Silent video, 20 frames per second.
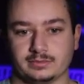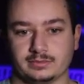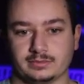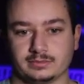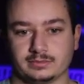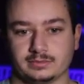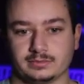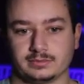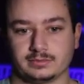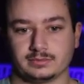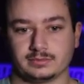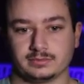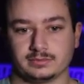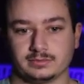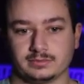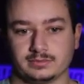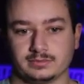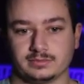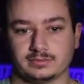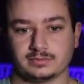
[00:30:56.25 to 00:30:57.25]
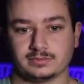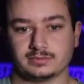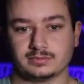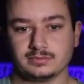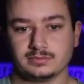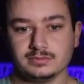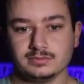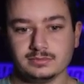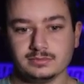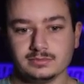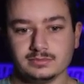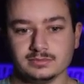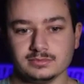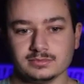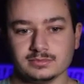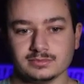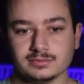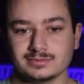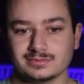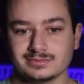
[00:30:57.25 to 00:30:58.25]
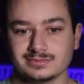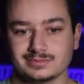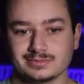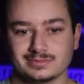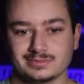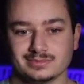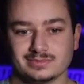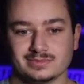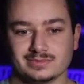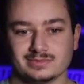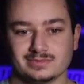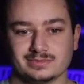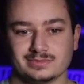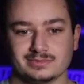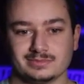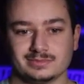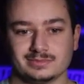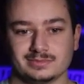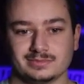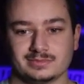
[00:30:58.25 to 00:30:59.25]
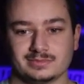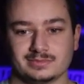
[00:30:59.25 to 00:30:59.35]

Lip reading: [no speech]